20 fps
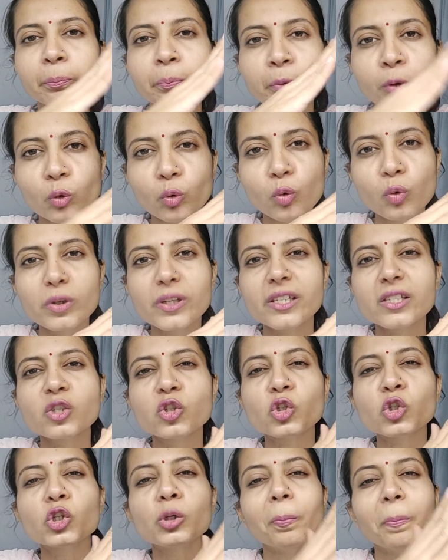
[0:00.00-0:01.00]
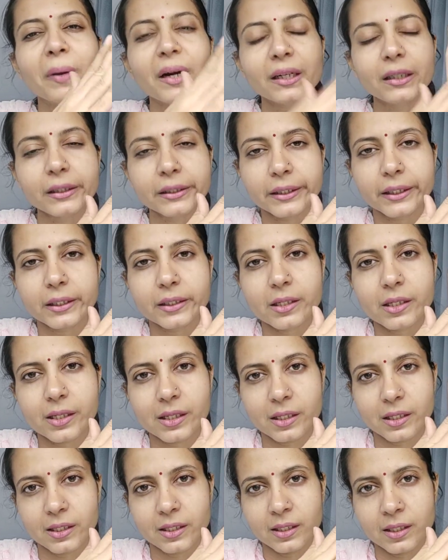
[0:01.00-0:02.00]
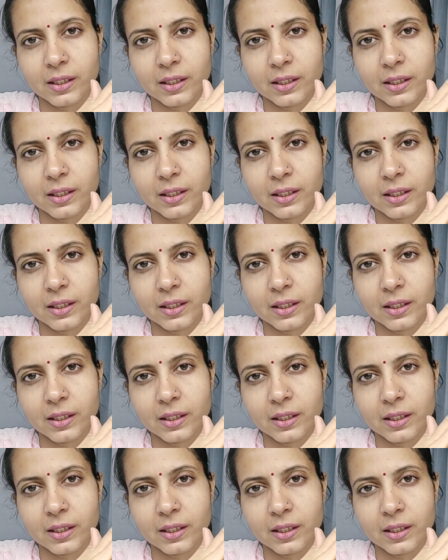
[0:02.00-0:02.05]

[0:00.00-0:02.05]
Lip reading: brook is tumultuous.